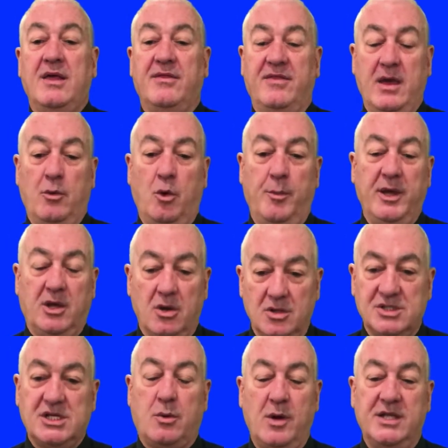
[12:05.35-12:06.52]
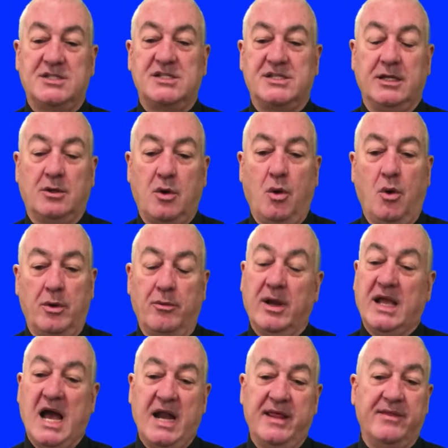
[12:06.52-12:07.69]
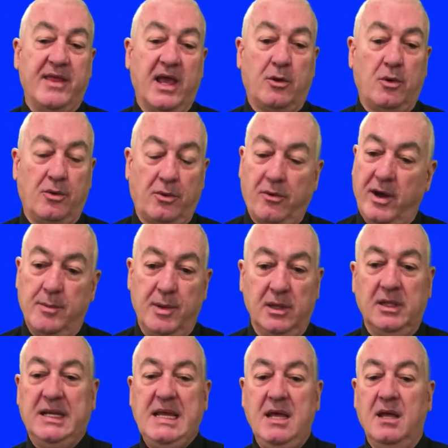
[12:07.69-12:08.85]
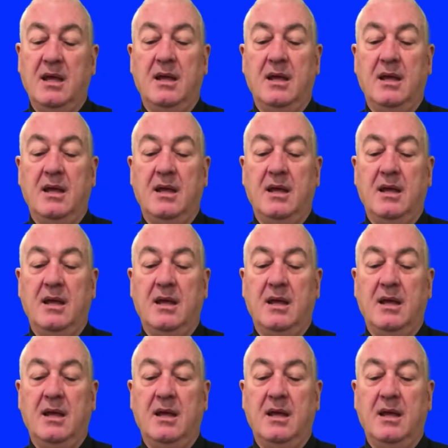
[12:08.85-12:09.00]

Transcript: there will be consequences in court regarding their credibility,